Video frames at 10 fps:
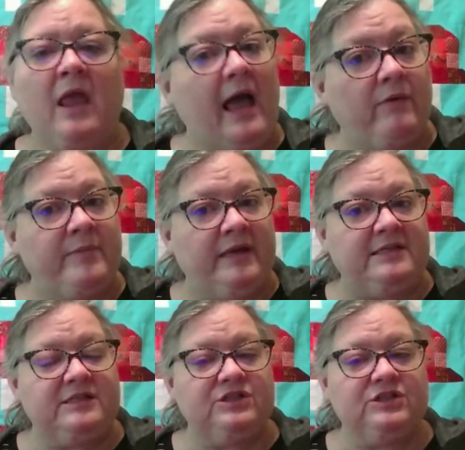how I make
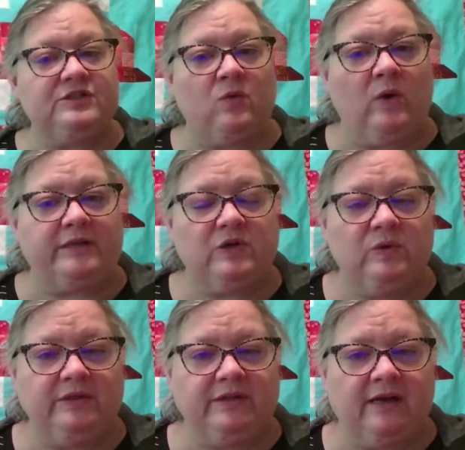decisions on what to
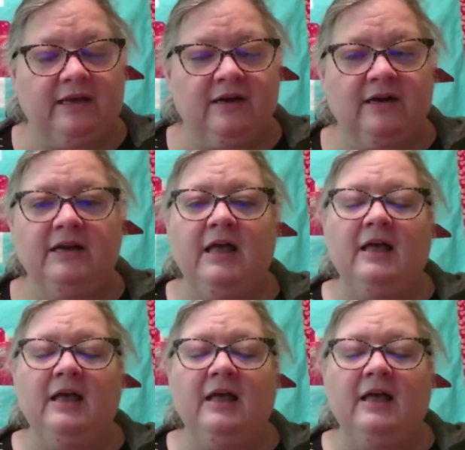quilt on here